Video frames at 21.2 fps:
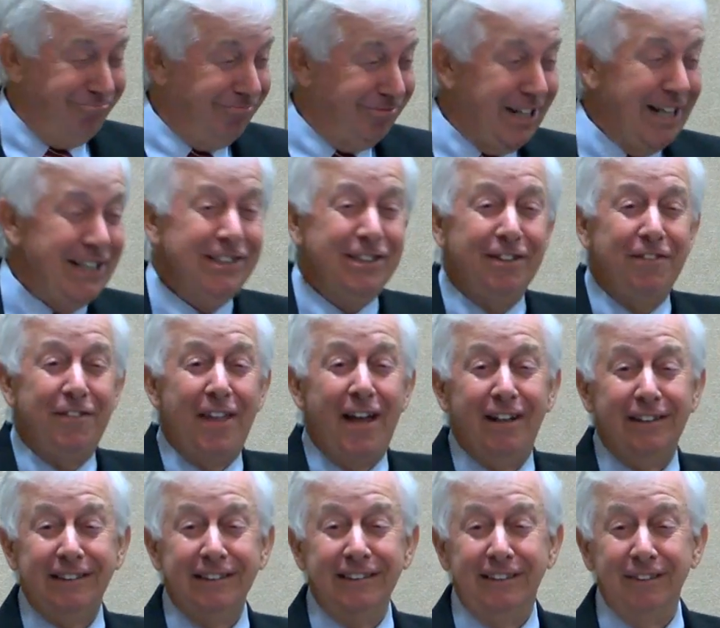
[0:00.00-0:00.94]
tens of
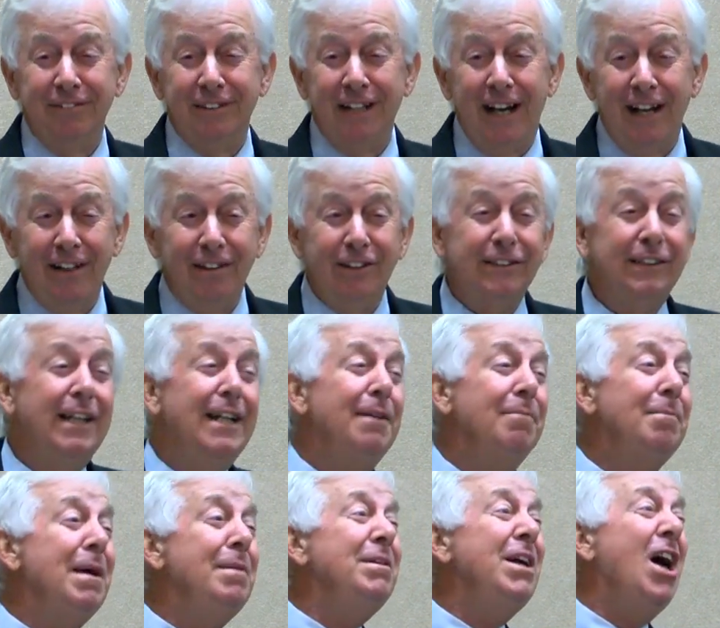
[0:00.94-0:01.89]
thousands of dollars,
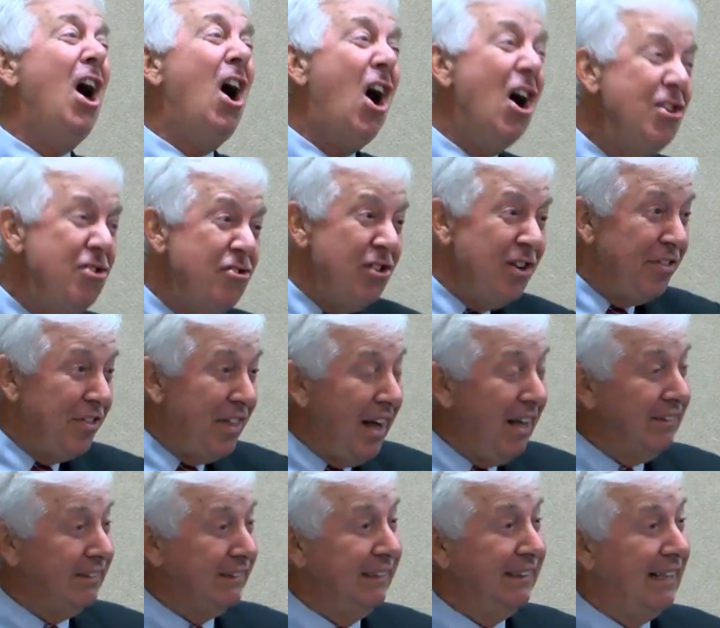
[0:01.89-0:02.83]
maybe
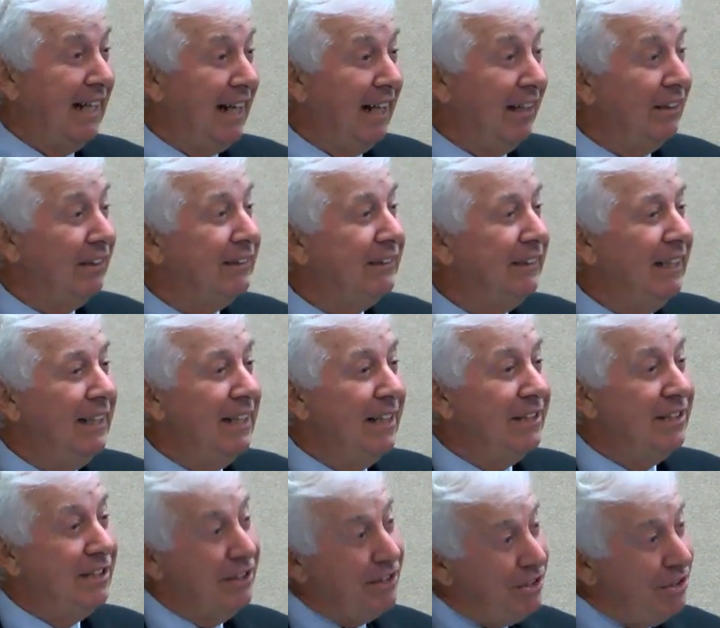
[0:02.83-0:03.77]
$100,000
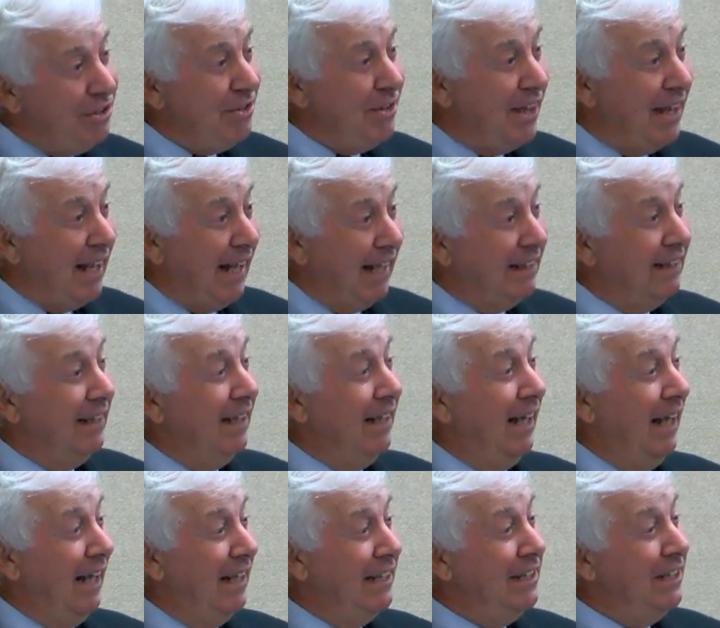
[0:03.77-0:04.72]
to do that.
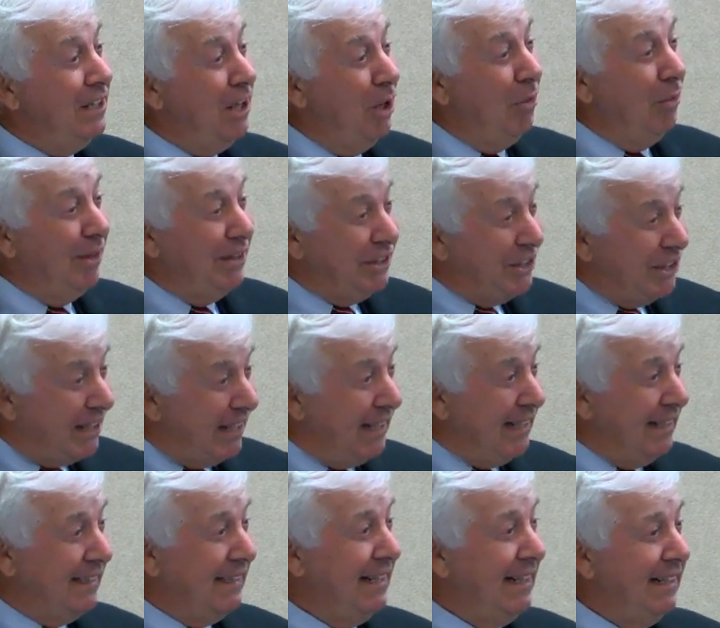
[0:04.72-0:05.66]
And you know what you get
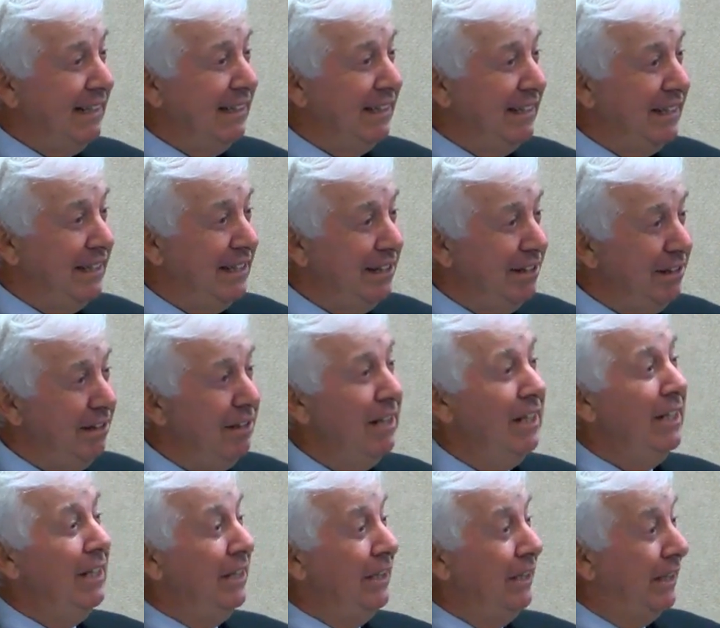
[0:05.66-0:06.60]
at the end of the year?
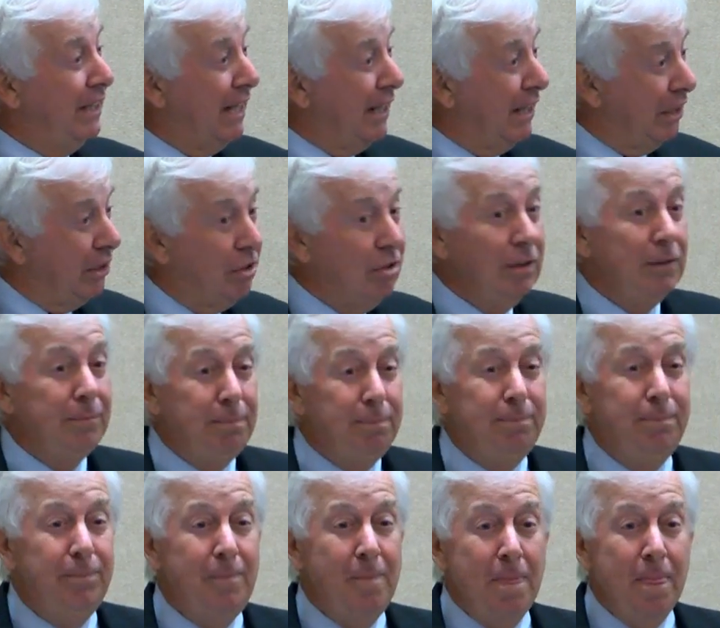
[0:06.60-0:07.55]
You get a good
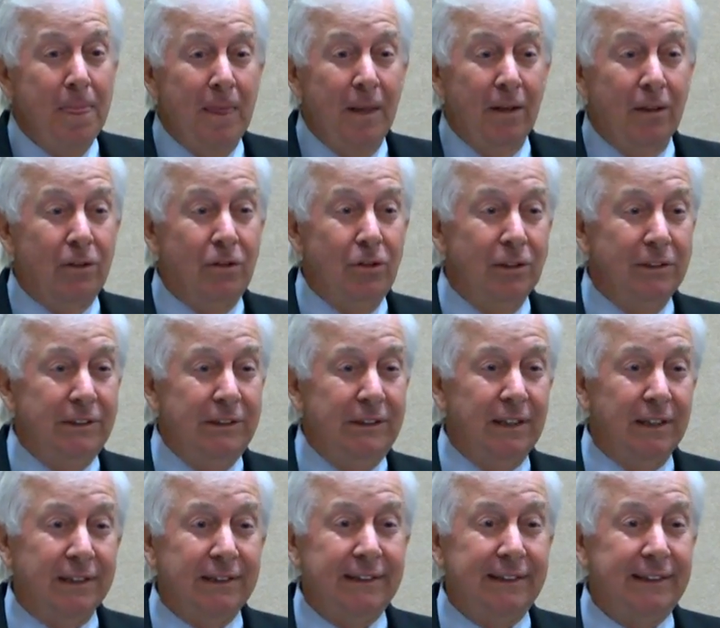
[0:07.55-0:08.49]

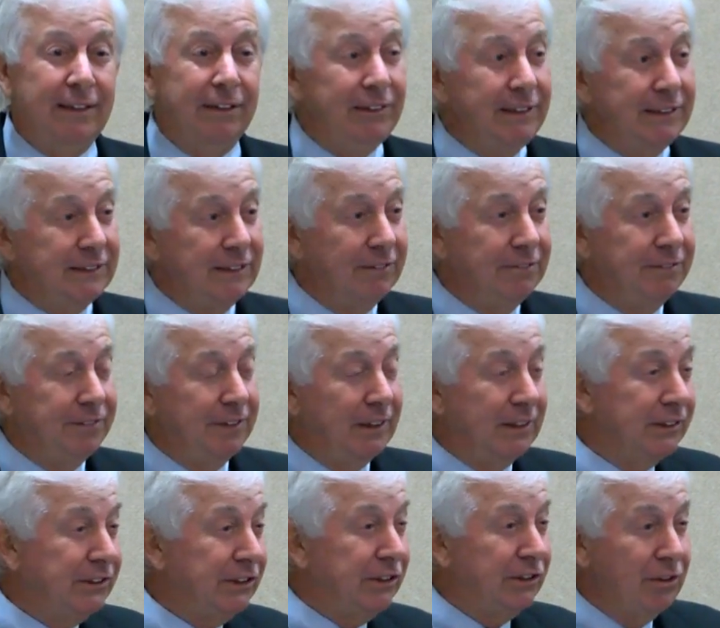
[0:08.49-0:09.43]
series
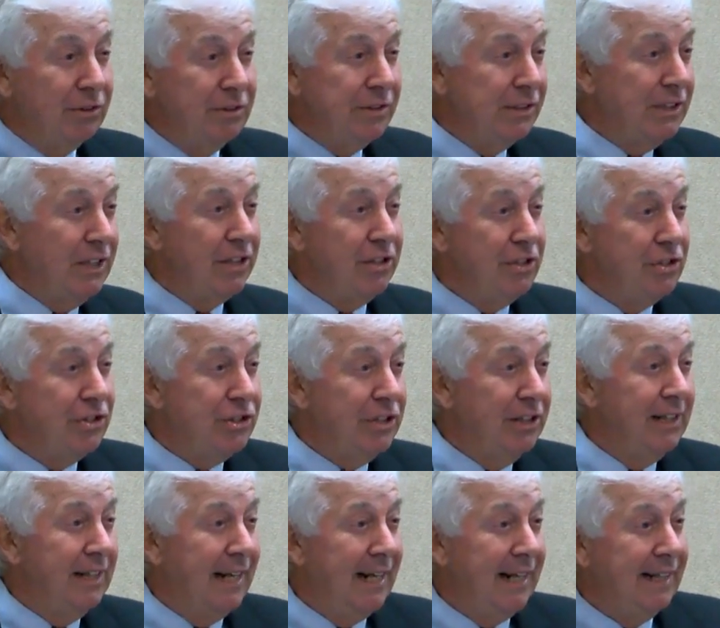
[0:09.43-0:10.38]
of students that you
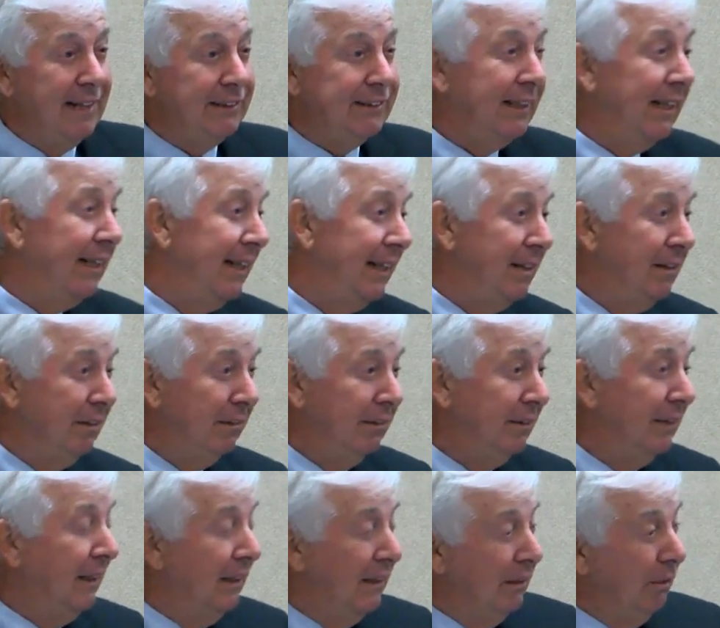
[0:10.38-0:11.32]
should enhance aid
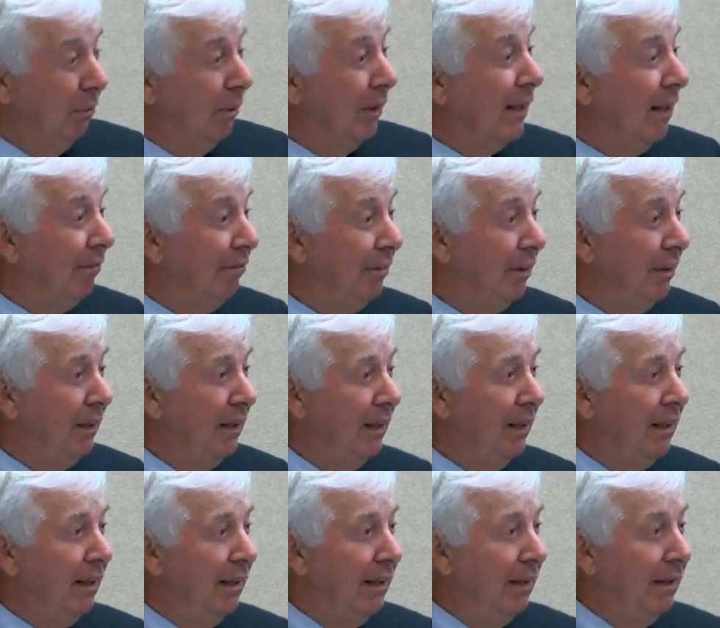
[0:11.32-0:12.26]
or whatever.
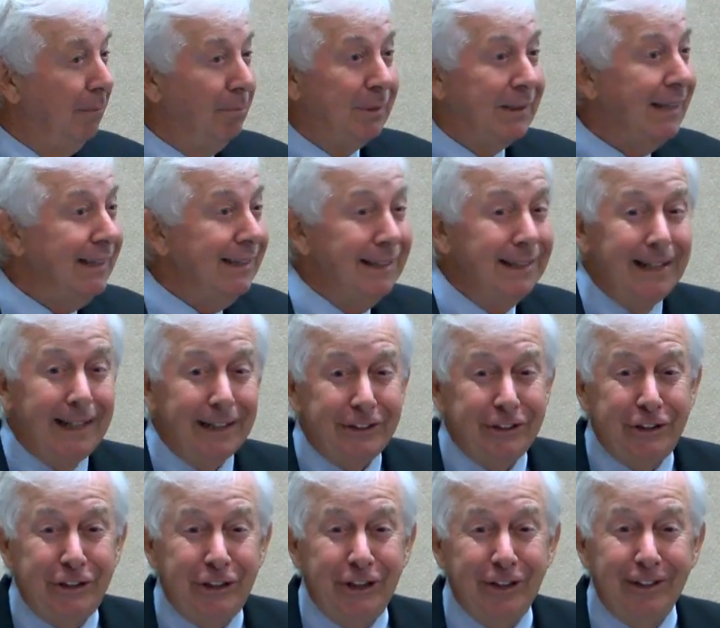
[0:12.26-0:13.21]
But then the
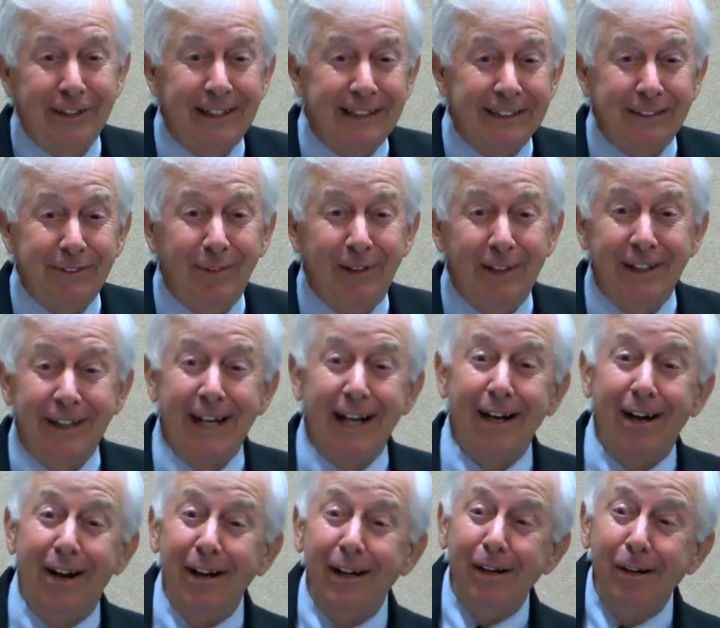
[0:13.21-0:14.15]
next year, guess what? You got
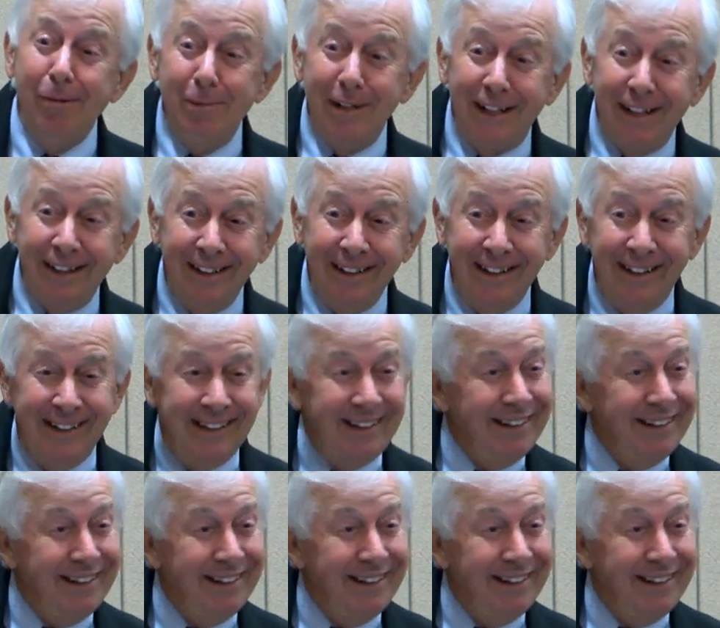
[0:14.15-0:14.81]
to hire them again